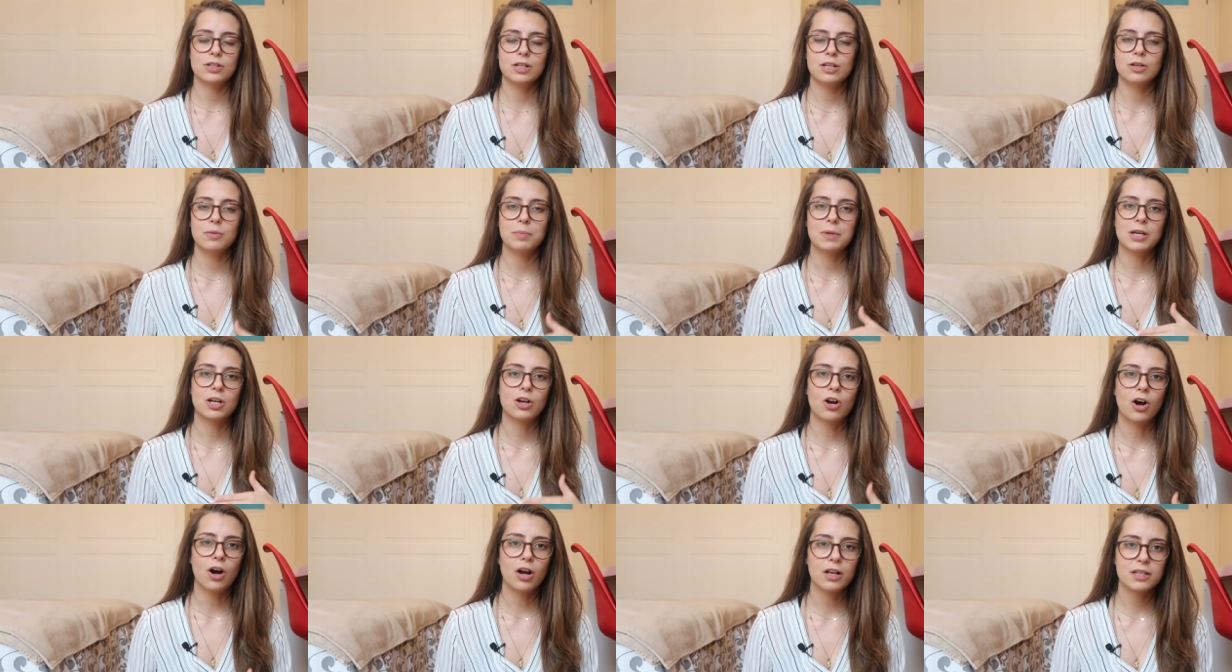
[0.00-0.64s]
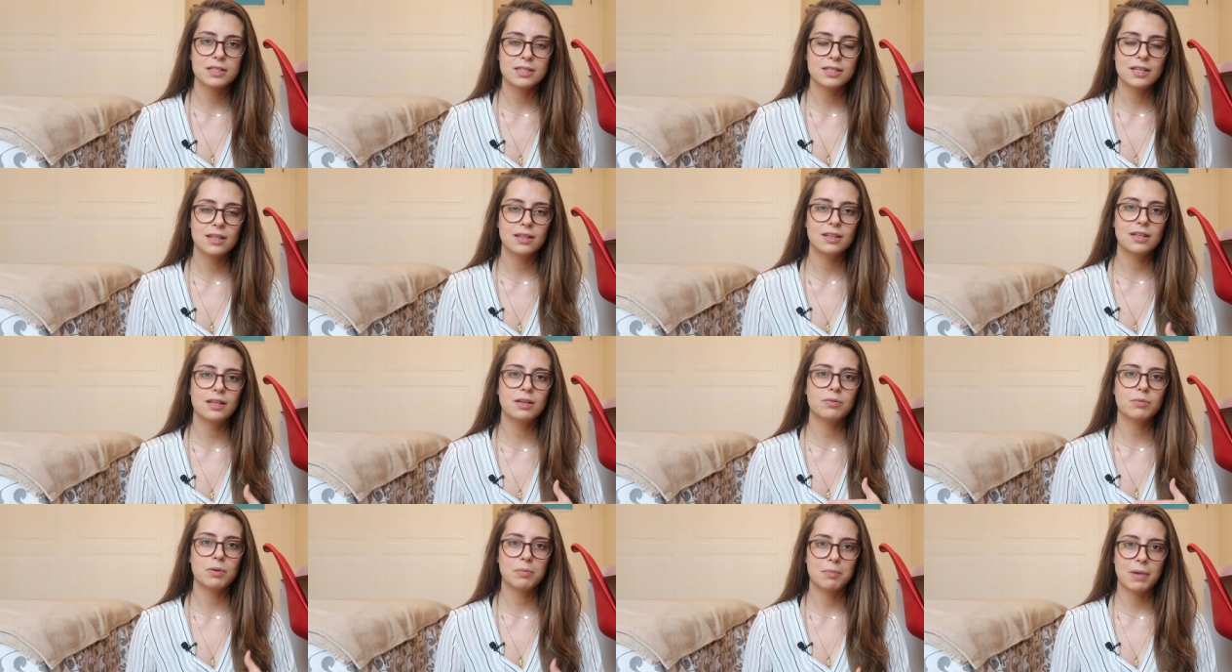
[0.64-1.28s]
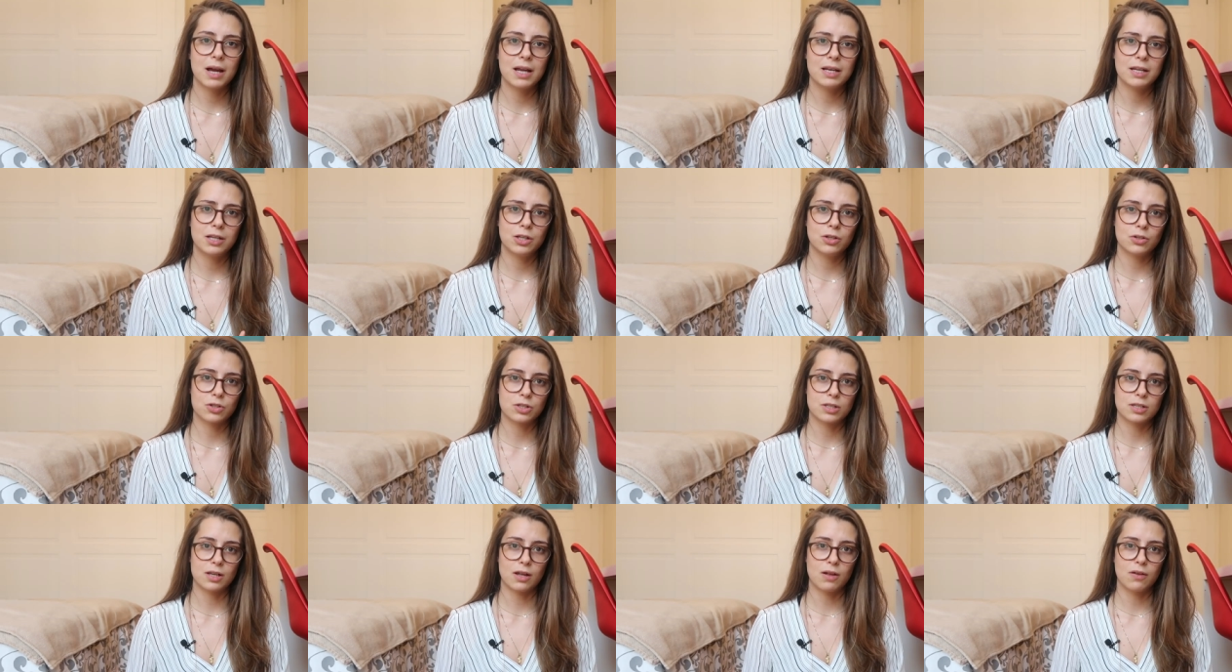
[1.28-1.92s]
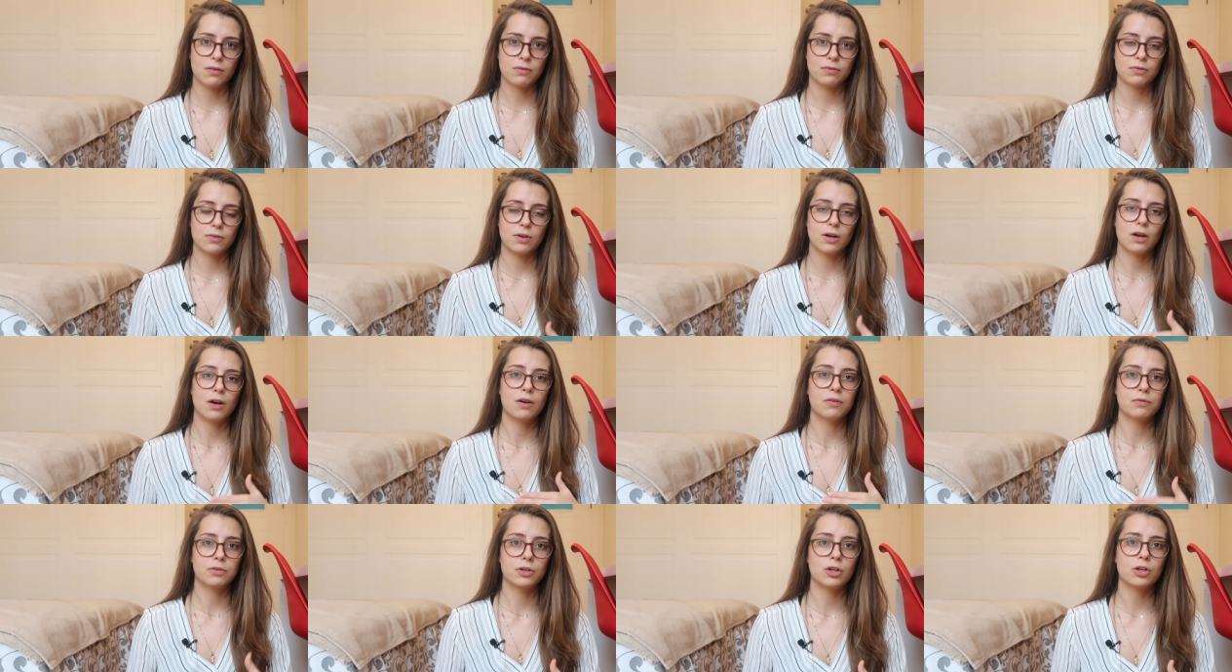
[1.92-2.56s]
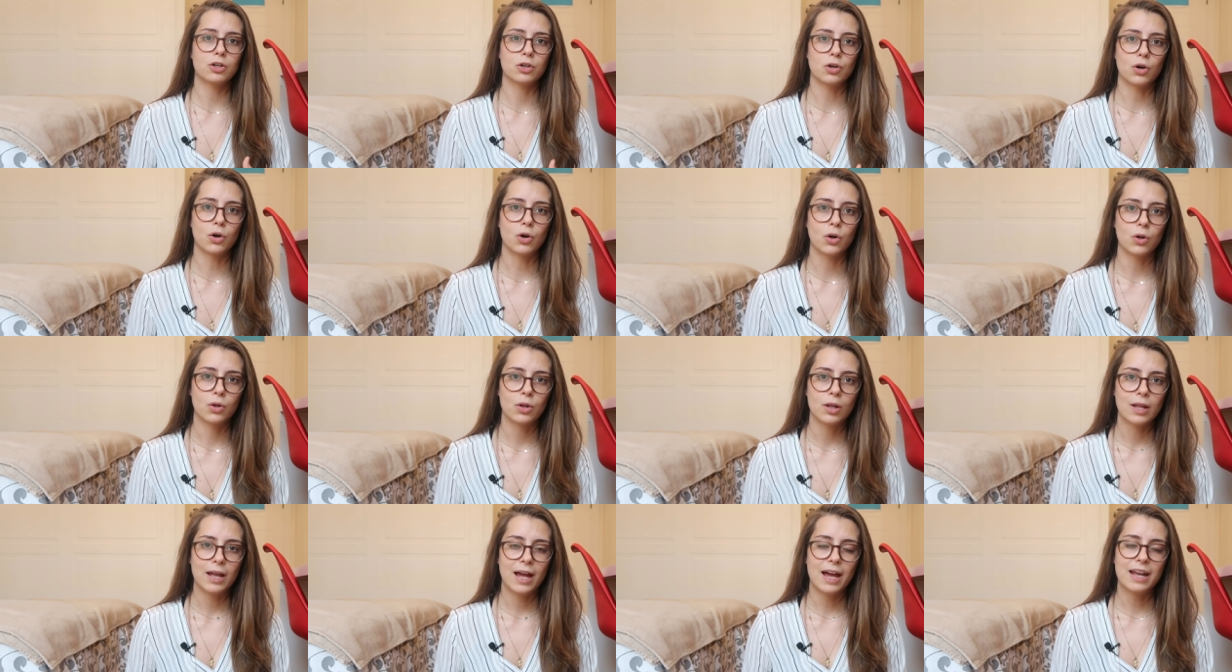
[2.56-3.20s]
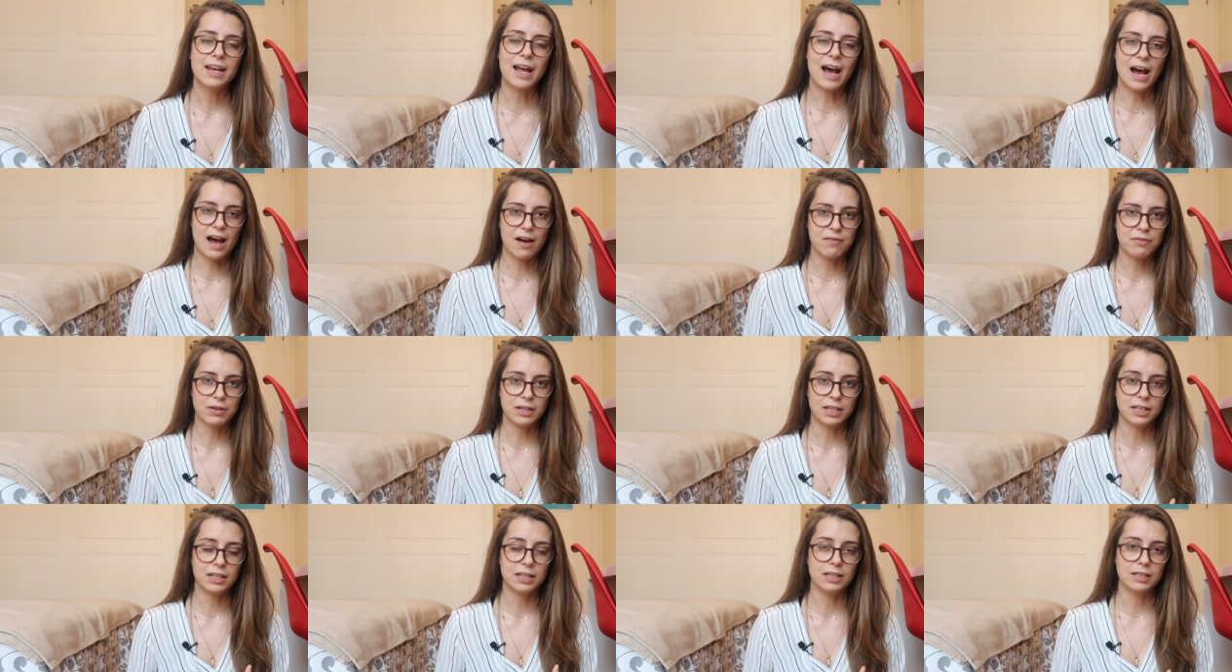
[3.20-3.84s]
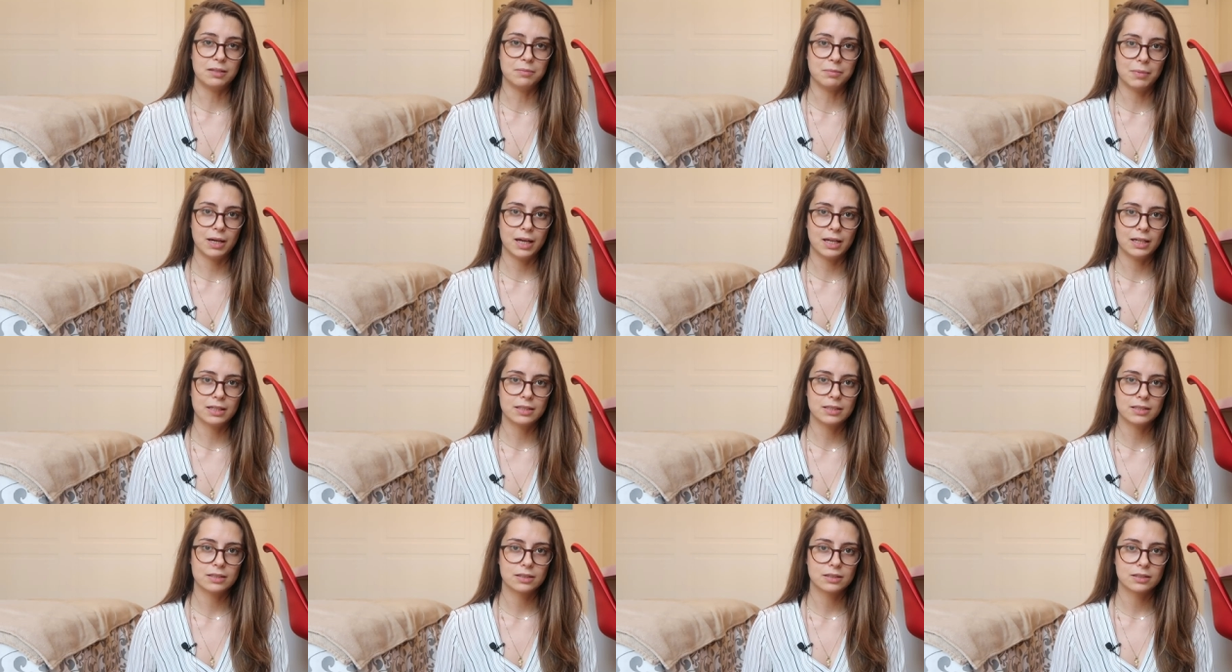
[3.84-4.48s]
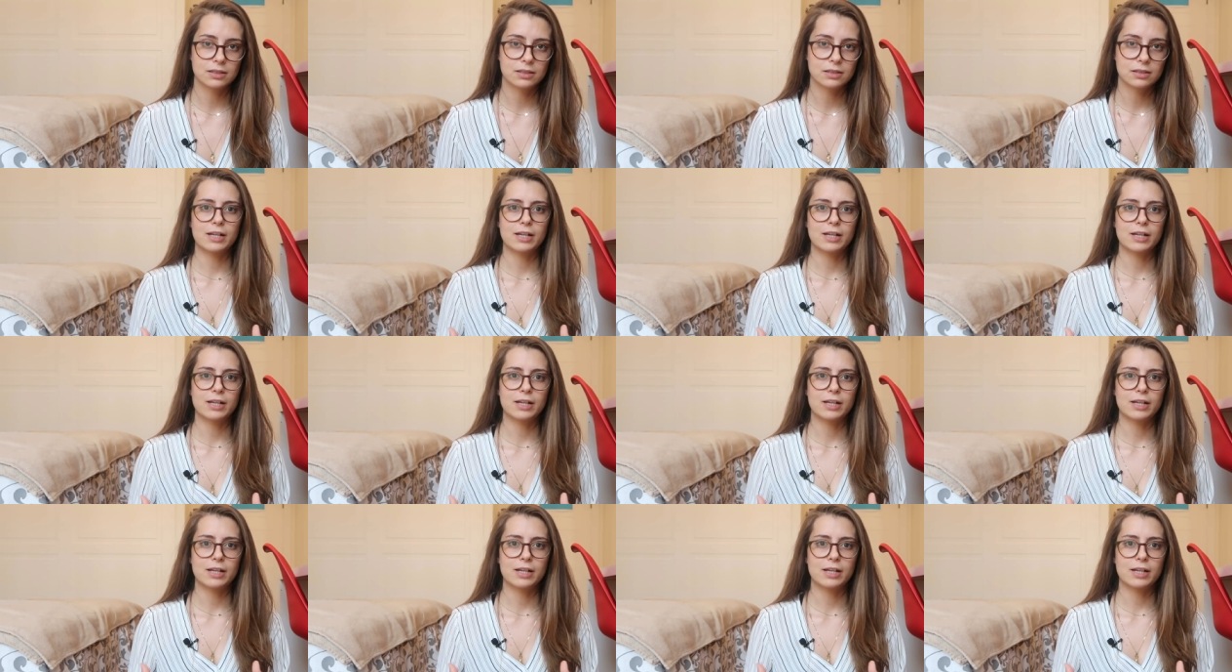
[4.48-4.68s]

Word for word: also need to be constantly reminding yourself of your goal and having it in mind.